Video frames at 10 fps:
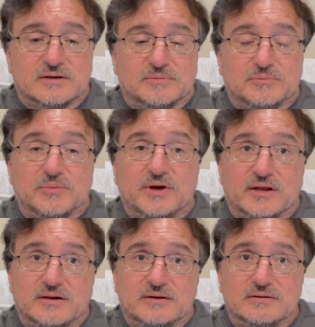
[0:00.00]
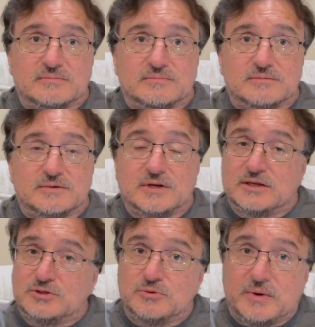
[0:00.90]
but
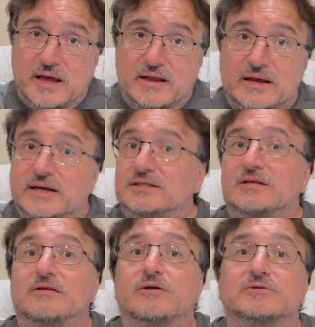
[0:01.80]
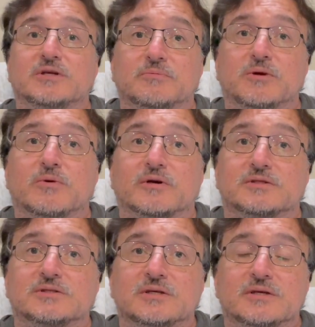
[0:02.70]
not too bad. I actually thought it was going to be
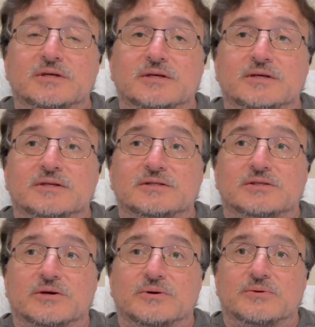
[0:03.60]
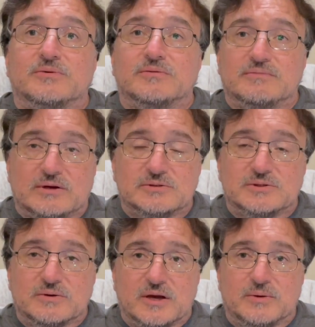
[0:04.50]
worse. So I was
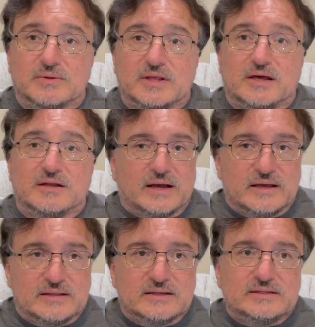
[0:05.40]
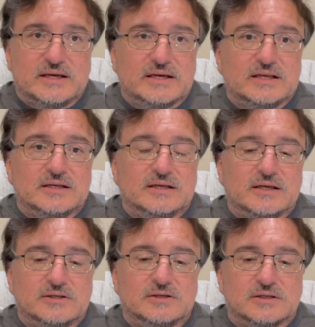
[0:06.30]
okay with that. And then taking
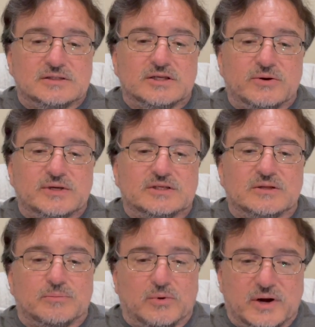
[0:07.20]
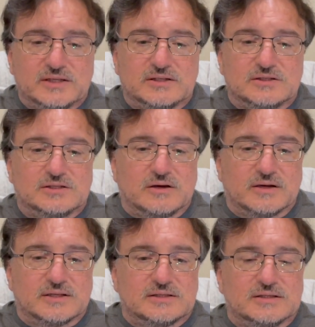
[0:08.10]
into consideration the price of the stock
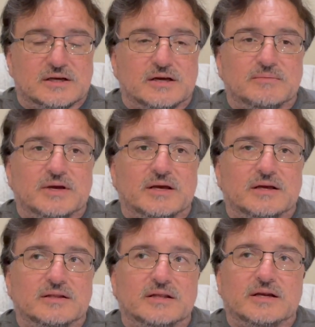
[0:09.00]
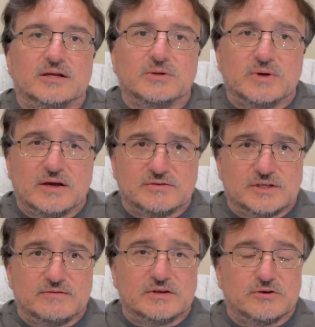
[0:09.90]
at this time and that I do have
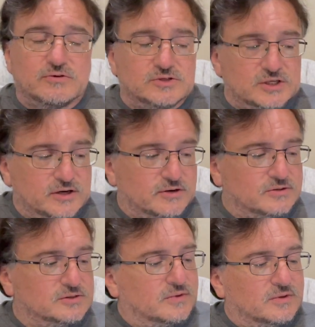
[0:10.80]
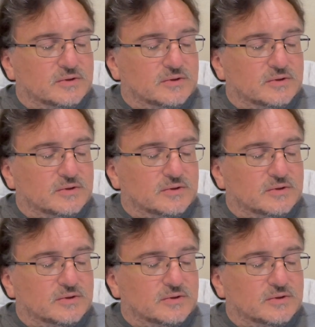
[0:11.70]
700 shares,